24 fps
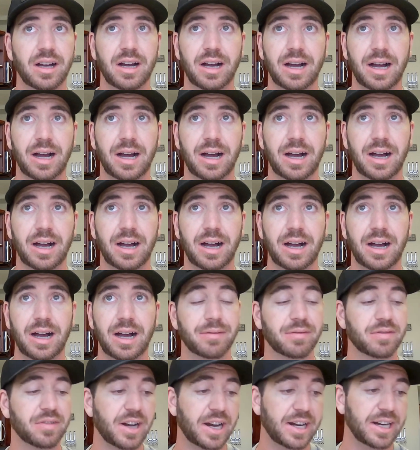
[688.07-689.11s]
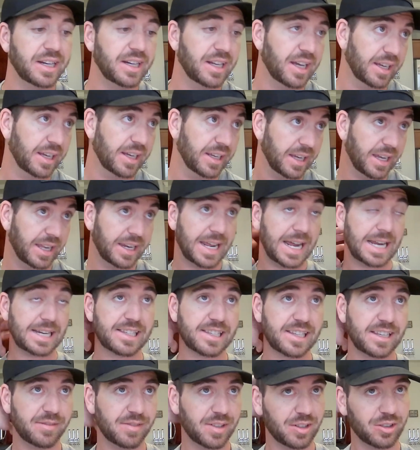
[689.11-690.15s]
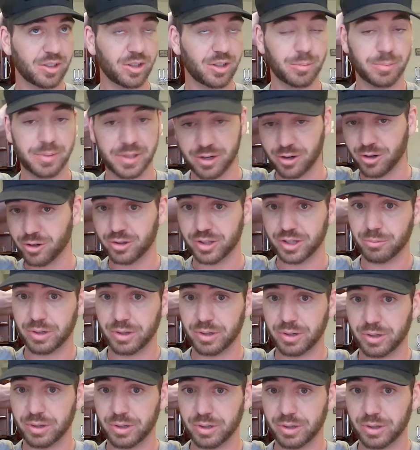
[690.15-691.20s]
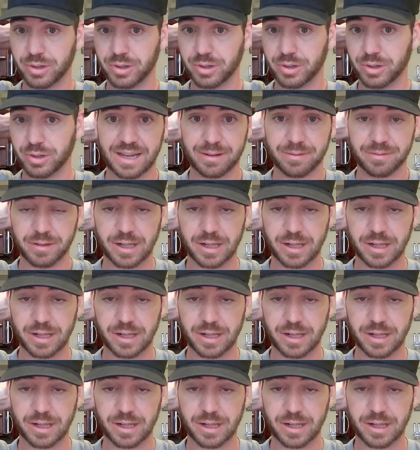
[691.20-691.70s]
I'm going to this game Friday night, and that's even a little bit early when it comes to